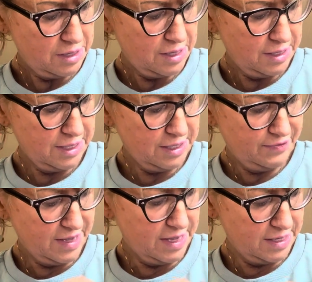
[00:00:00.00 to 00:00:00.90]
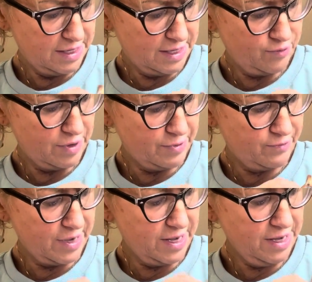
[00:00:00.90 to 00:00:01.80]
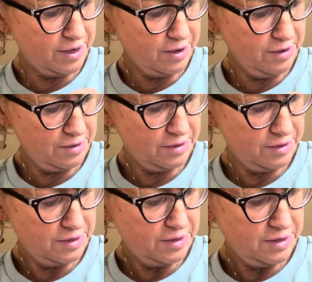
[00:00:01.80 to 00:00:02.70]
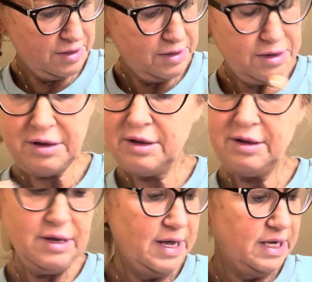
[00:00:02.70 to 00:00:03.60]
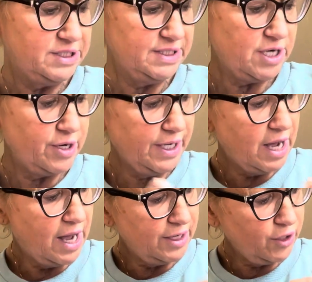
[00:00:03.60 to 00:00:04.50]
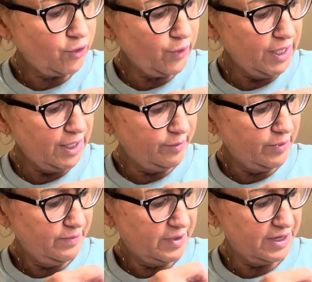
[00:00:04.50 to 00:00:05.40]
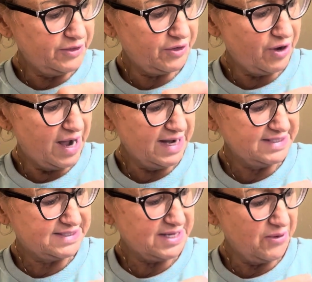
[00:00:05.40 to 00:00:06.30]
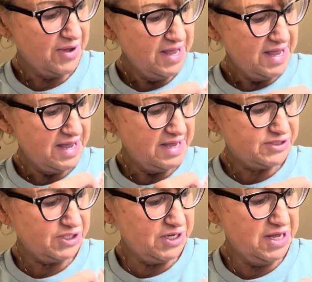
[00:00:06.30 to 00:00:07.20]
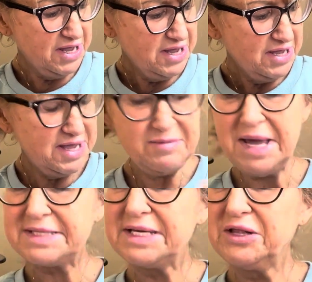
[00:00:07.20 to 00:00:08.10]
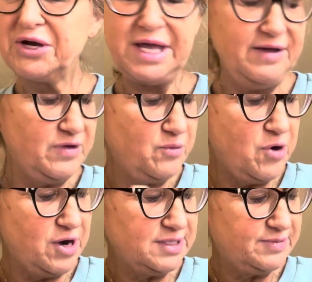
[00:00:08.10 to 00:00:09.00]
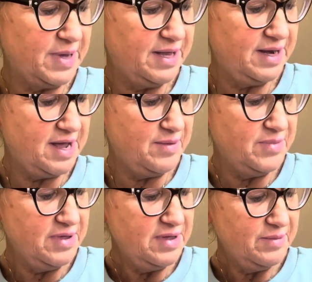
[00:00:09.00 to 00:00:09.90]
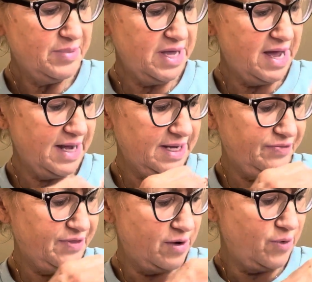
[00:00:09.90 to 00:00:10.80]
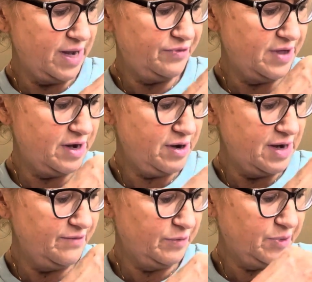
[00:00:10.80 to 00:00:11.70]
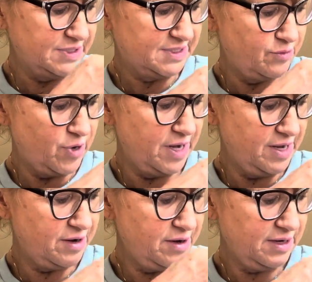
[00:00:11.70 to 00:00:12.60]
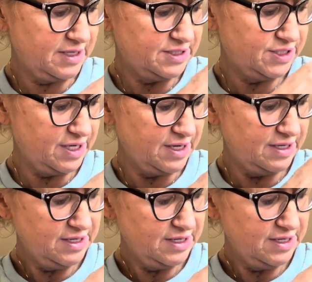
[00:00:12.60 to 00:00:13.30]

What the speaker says: and get that, and I rub it right here. And she's already got cream under her eyes, so it makes it look even worse. But yeah, I get that right there. I even put some right here because she got.